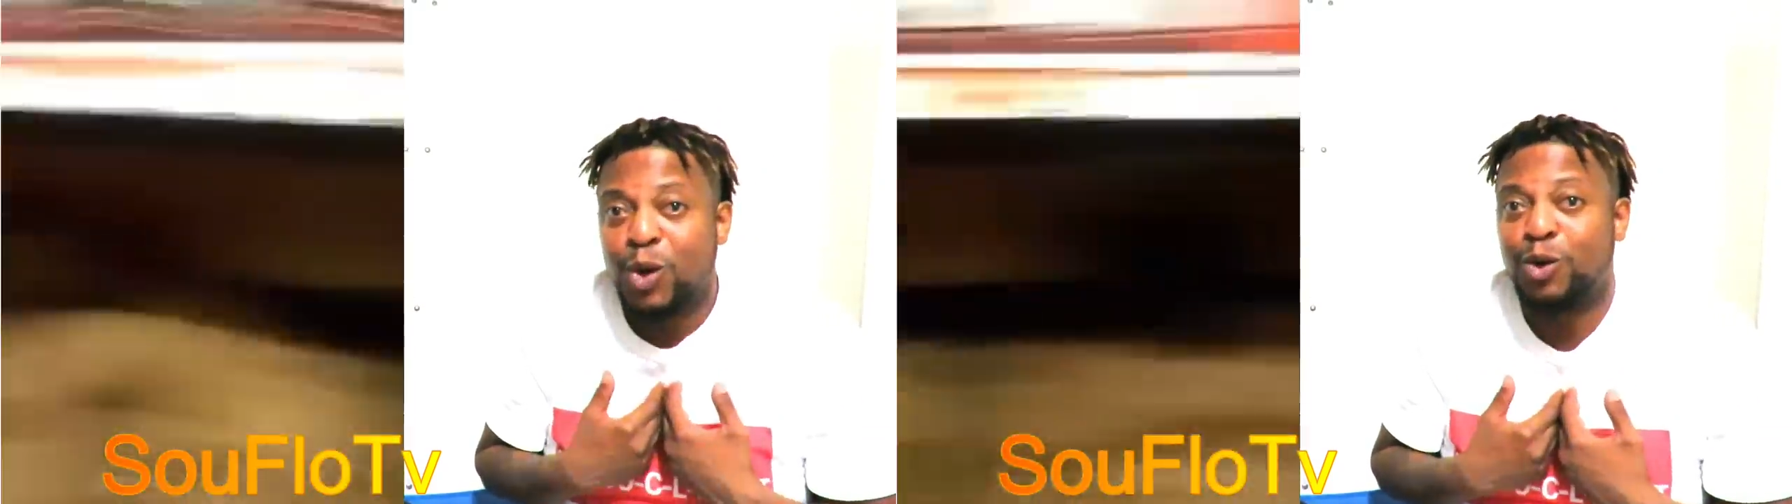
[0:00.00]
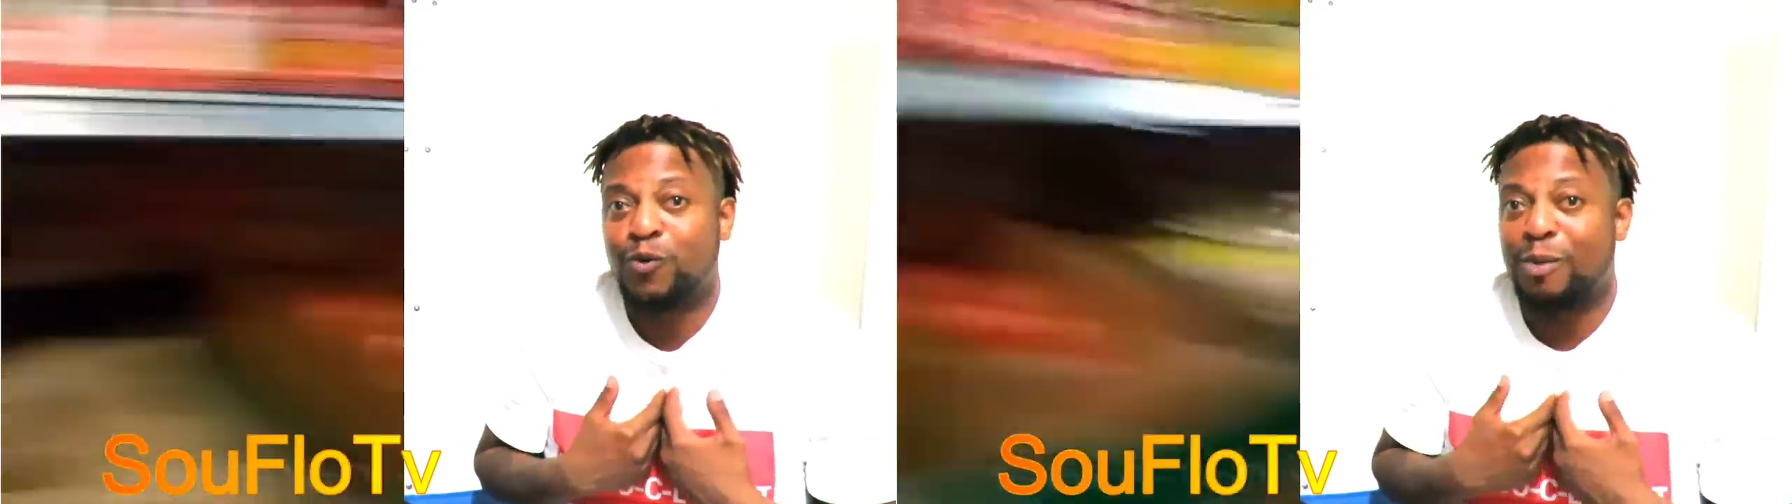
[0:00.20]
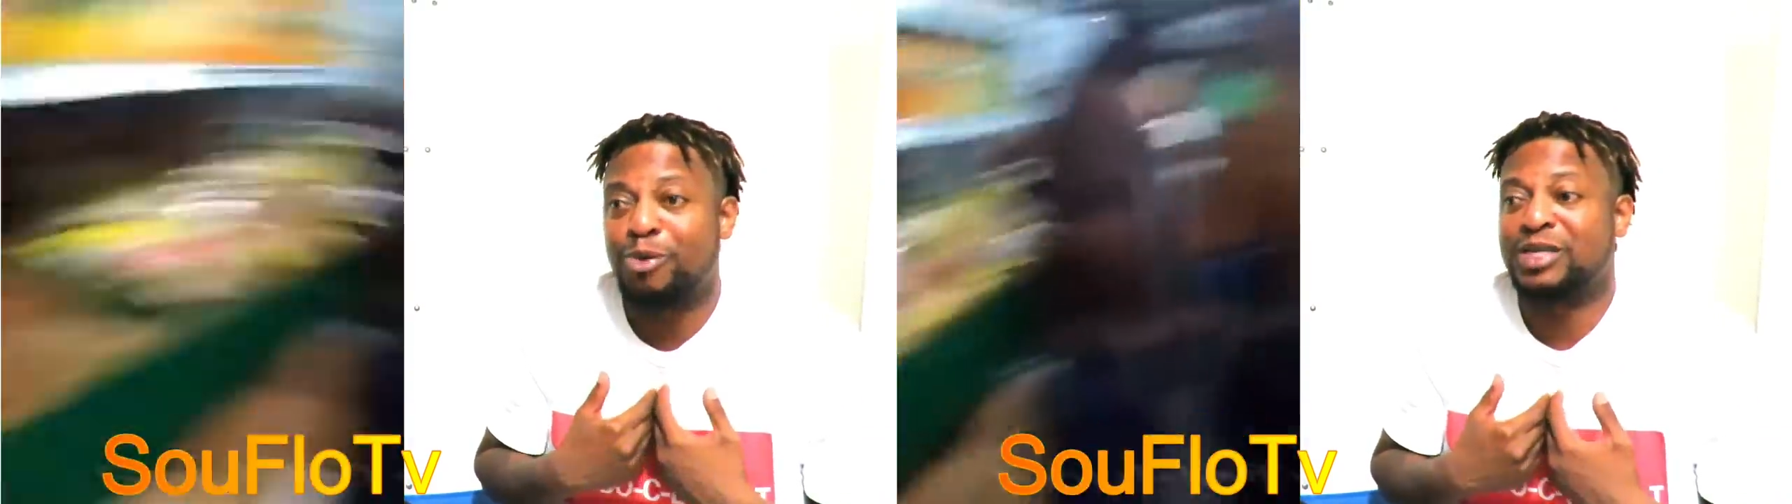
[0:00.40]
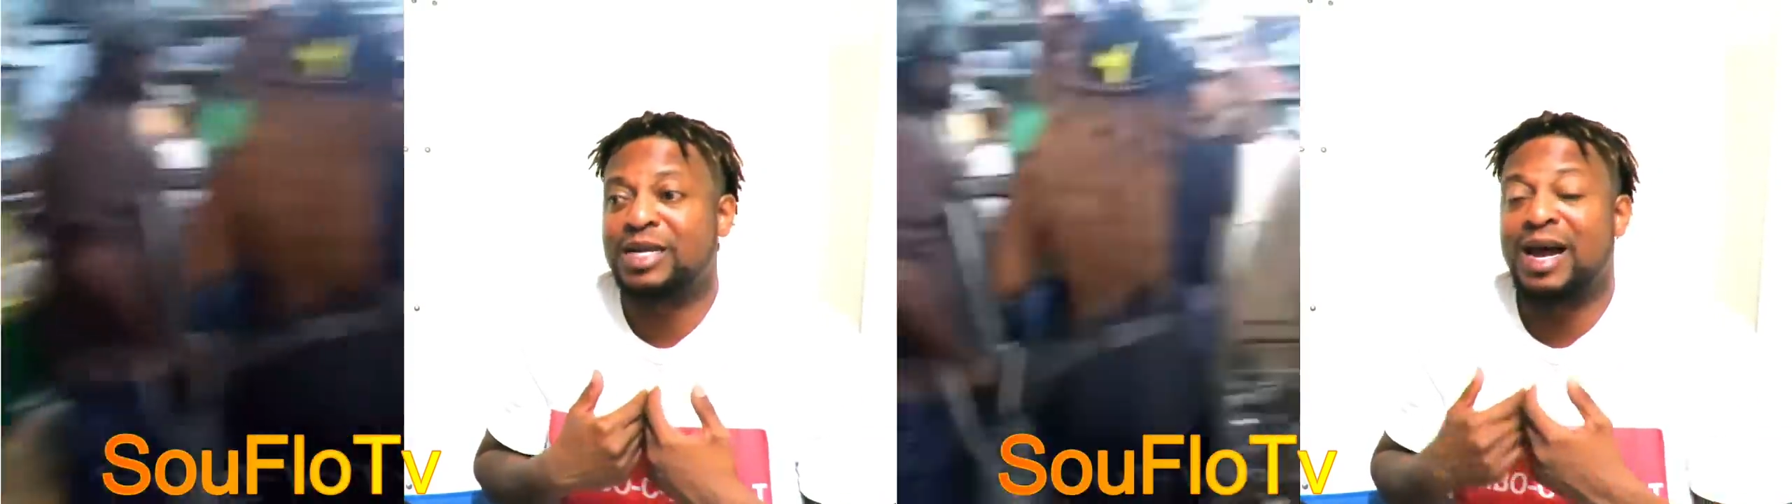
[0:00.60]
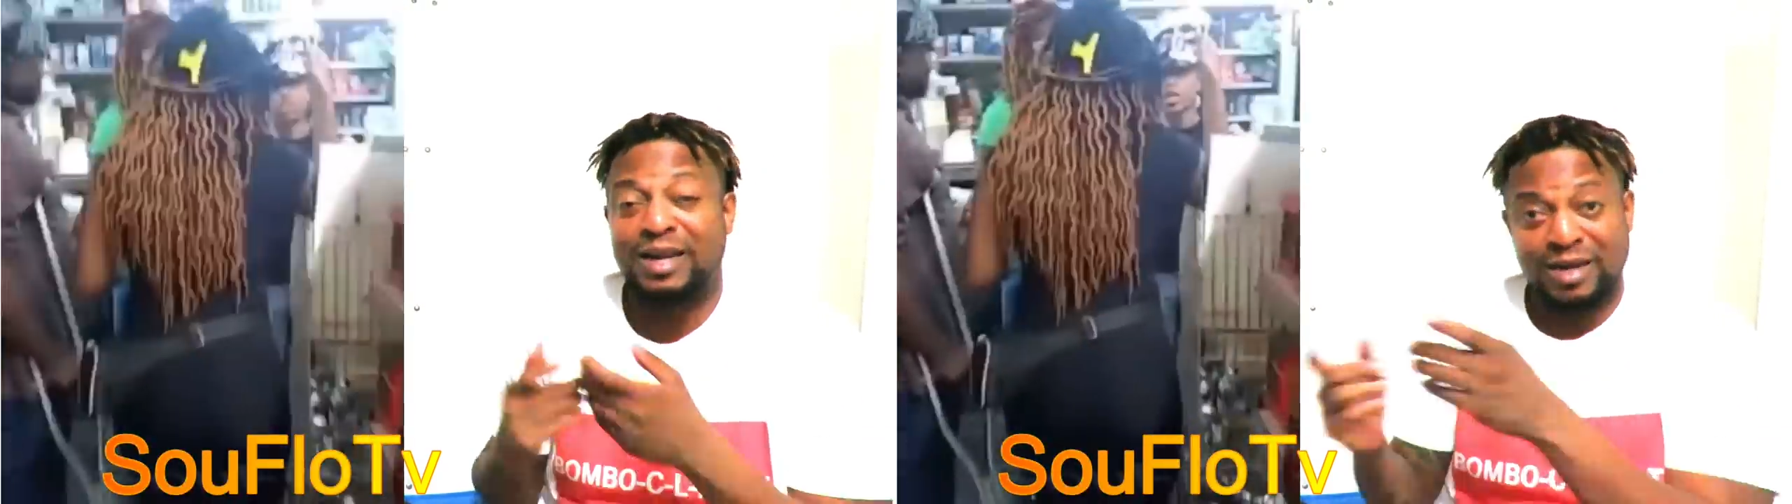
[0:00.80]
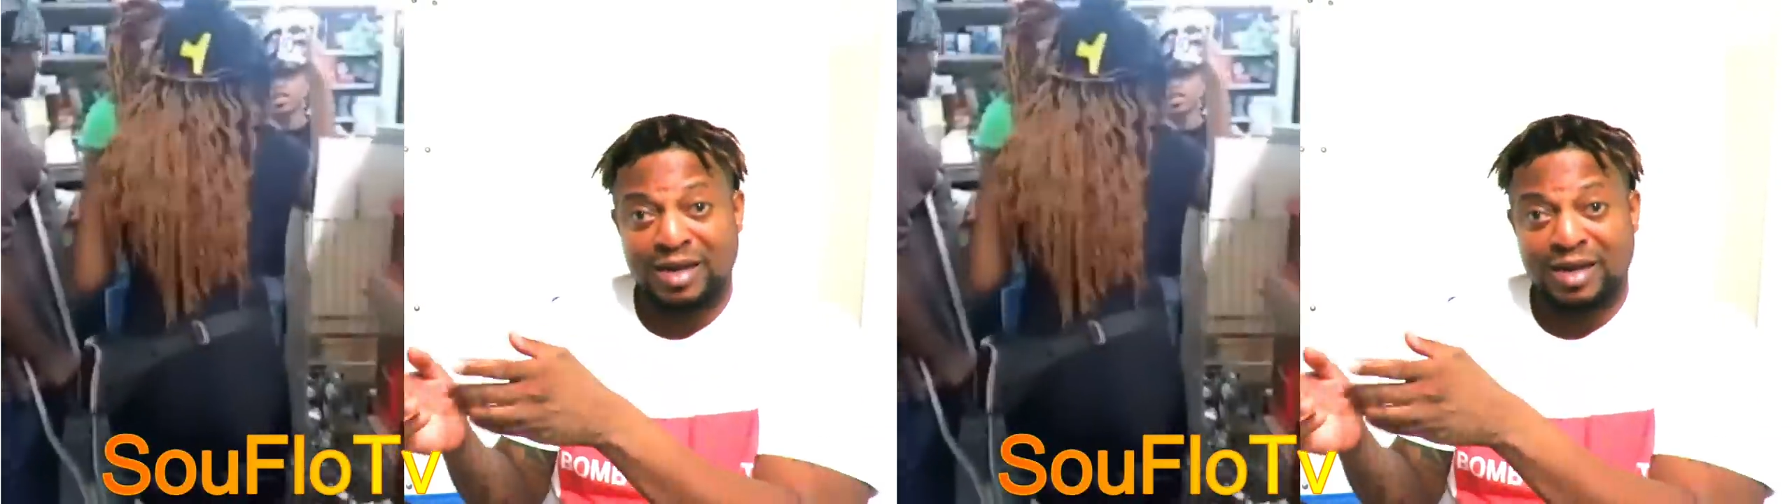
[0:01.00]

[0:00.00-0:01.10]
known for Pretty Don,